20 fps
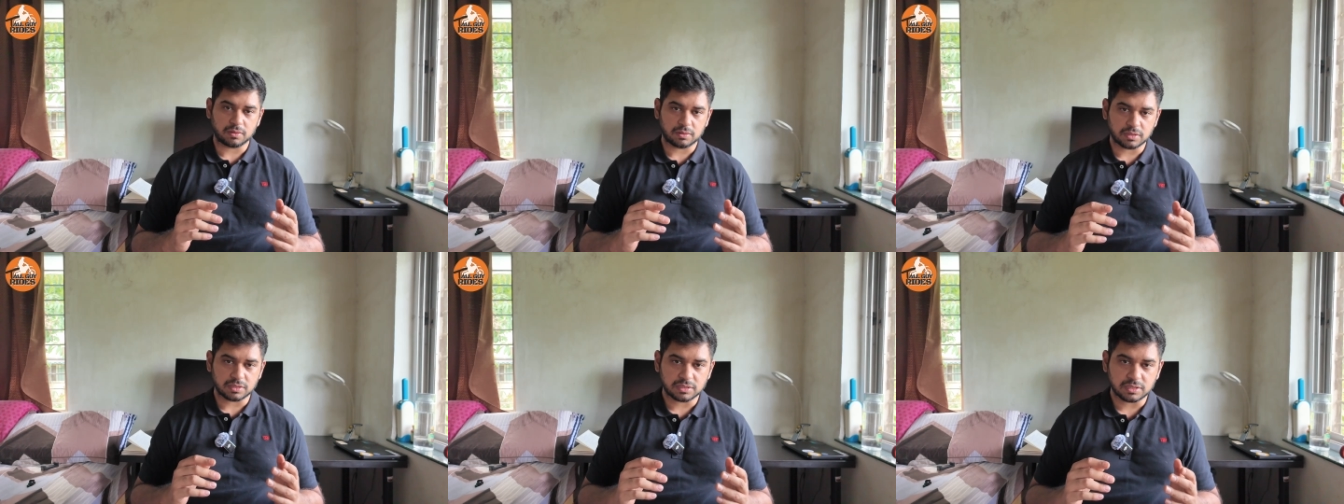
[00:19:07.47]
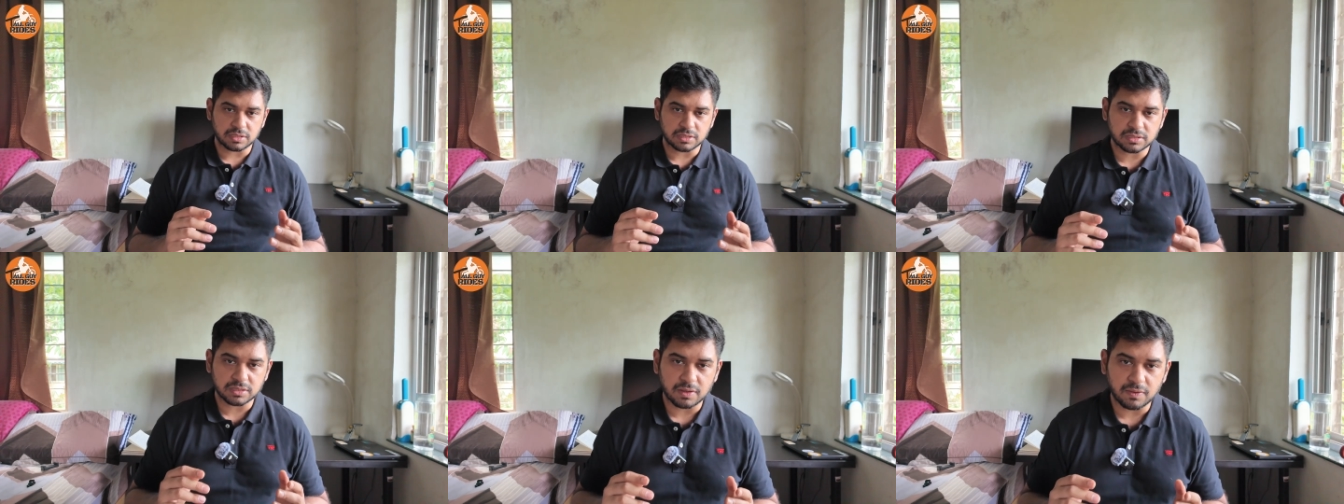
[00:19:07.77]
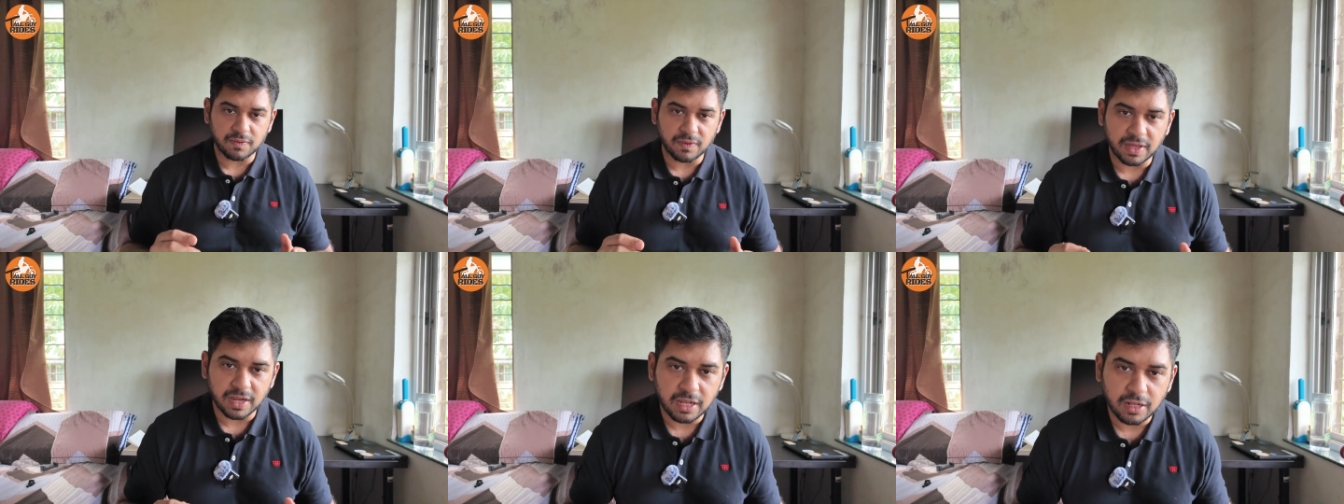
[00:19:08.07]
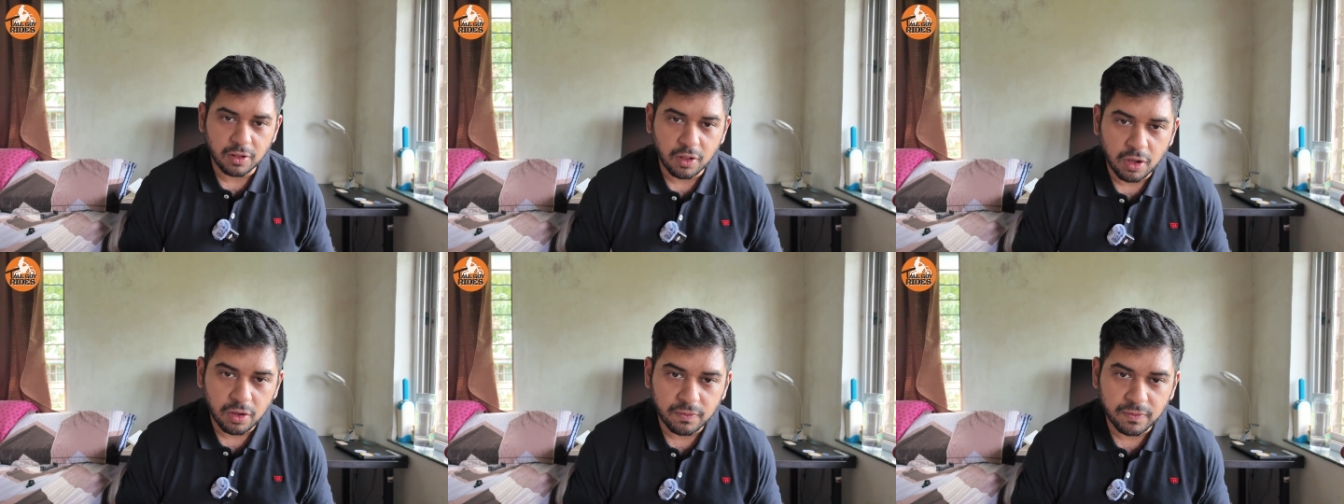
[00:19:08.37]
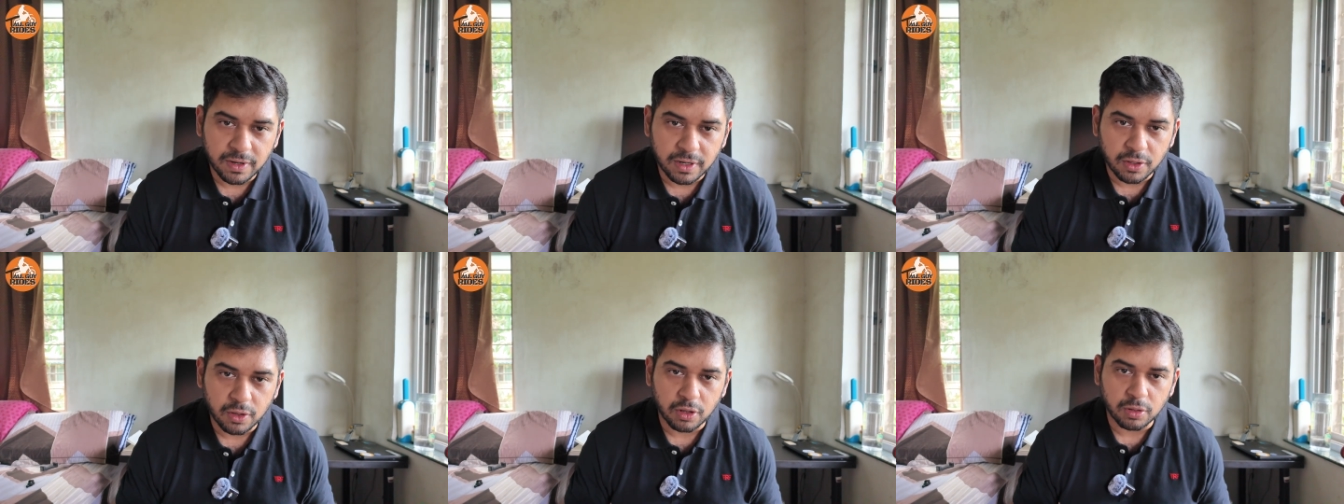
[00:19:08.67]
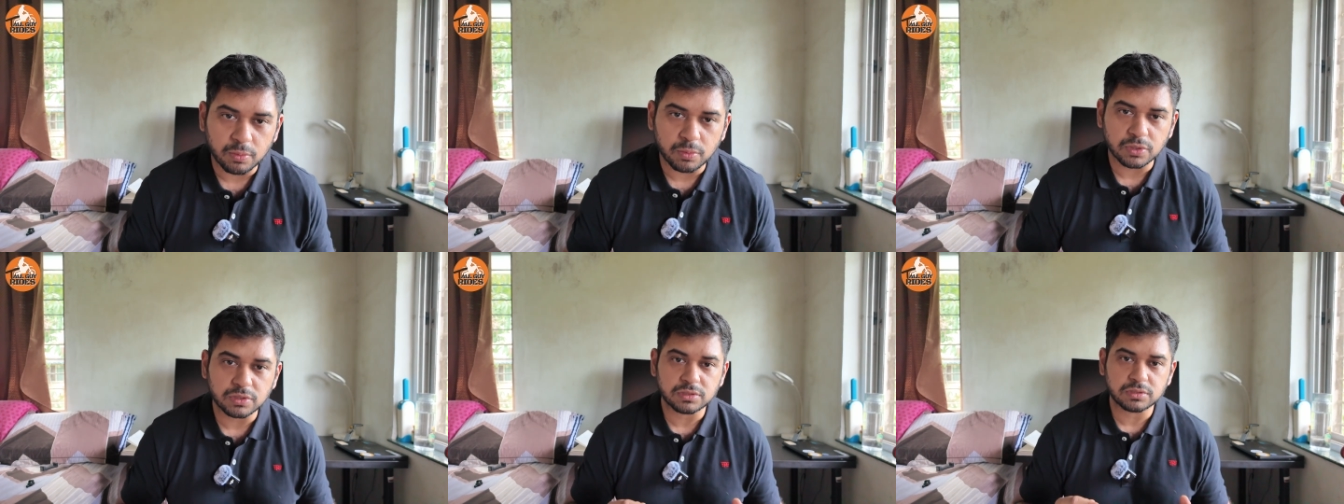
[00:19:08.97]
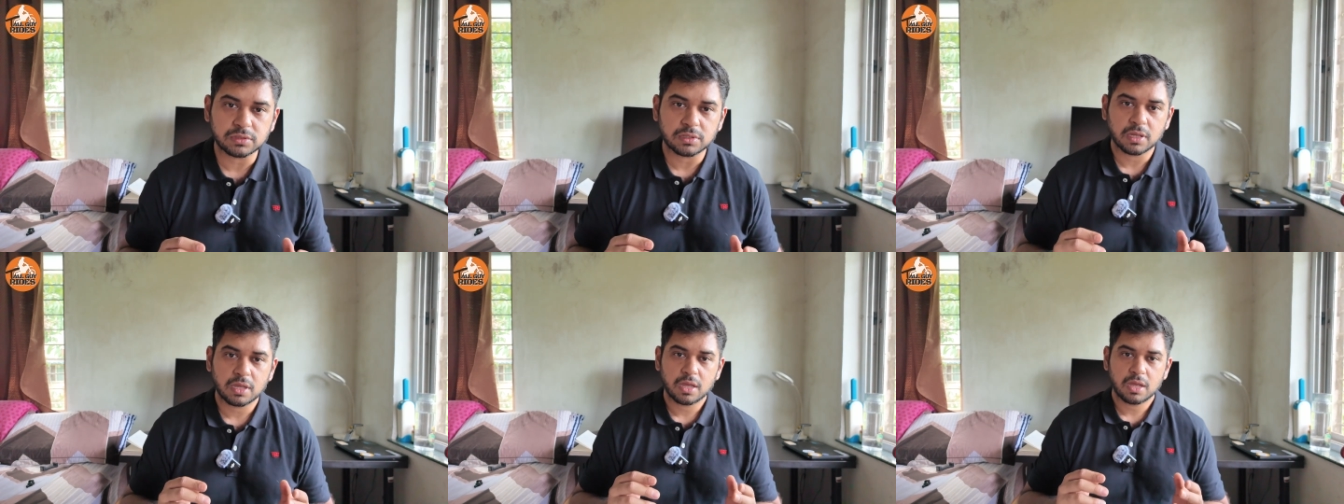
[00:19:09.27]
This is a very long video,
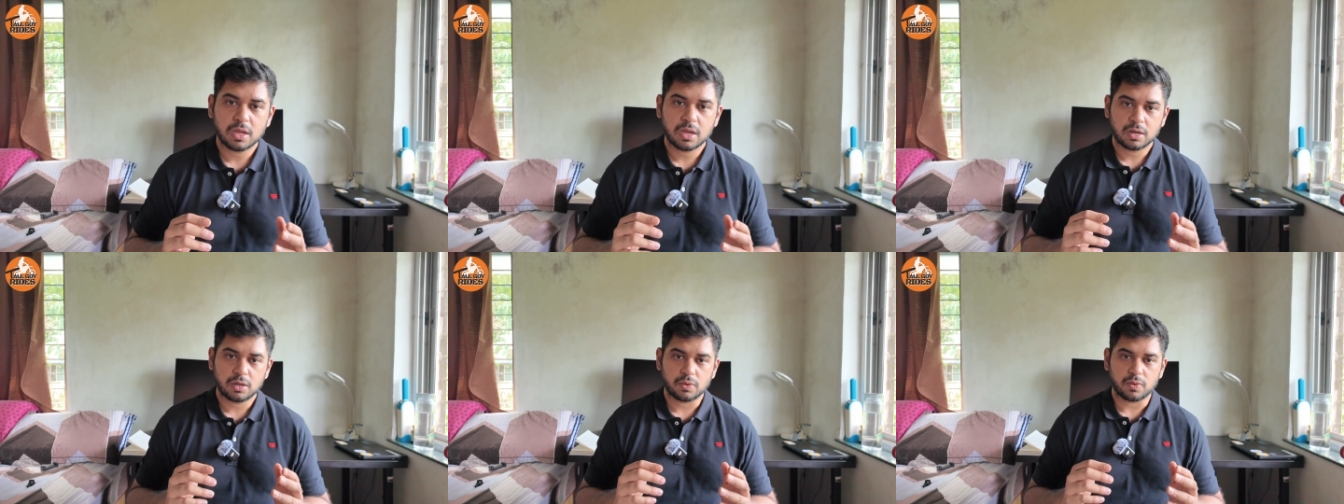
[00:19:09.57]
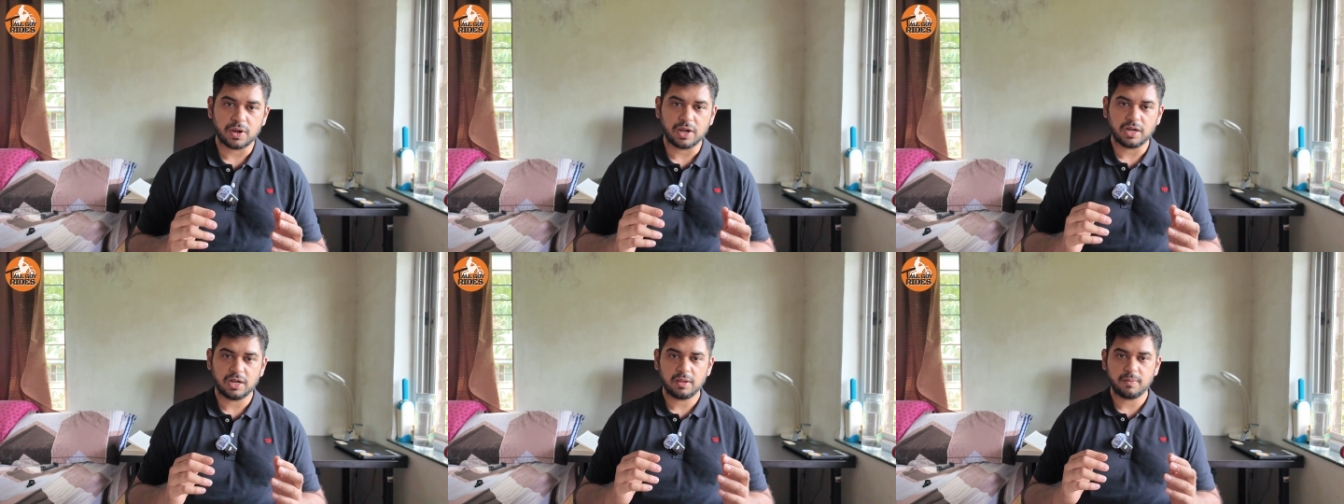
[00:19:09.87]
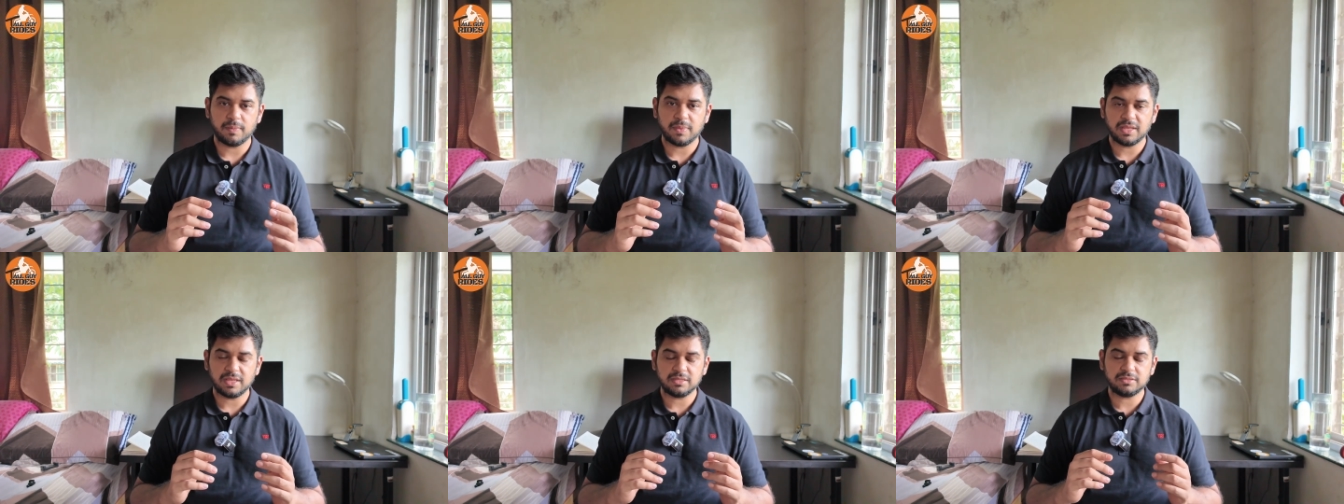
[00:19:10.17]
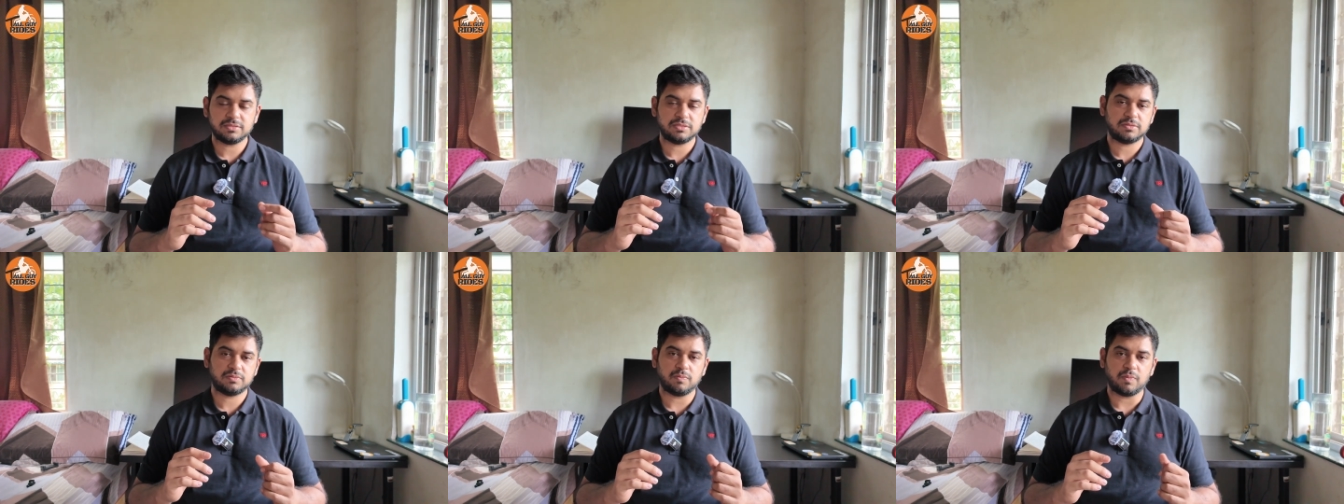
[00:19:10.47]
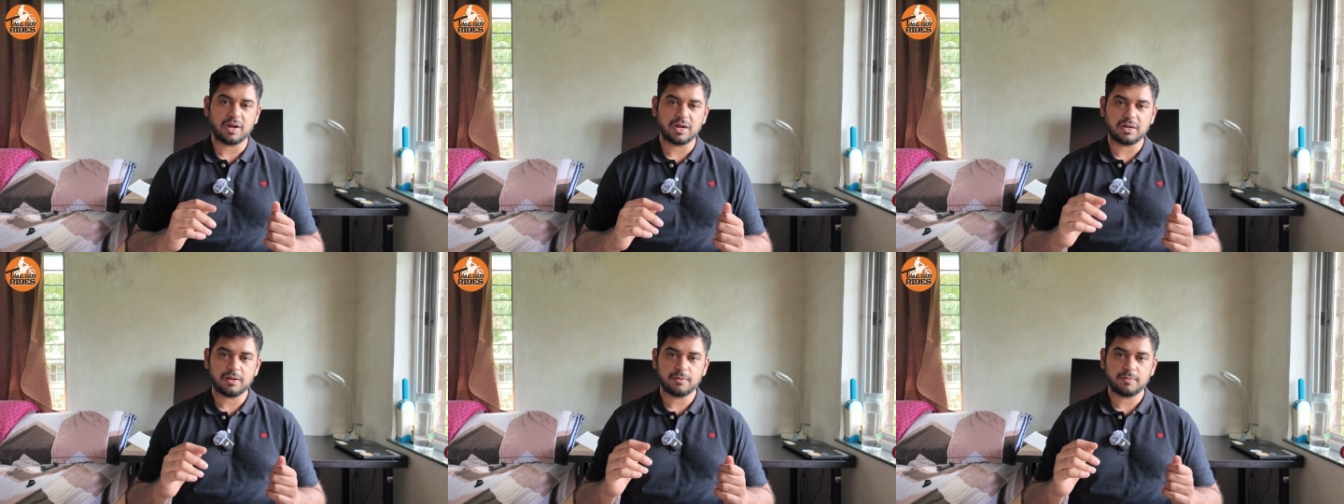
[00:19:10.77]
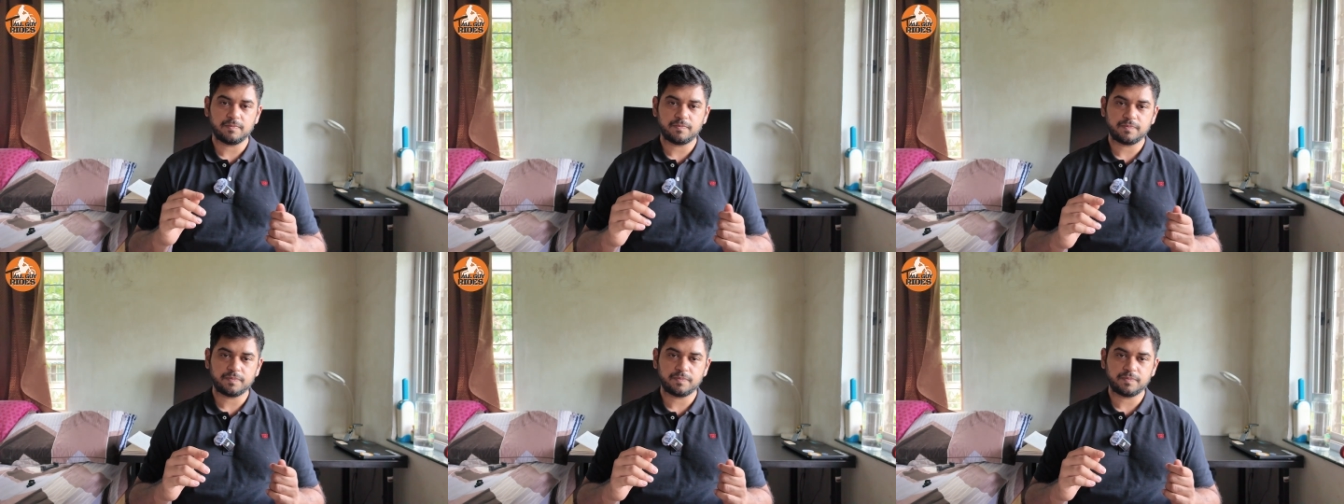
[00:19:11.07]
almost 20 minutes, but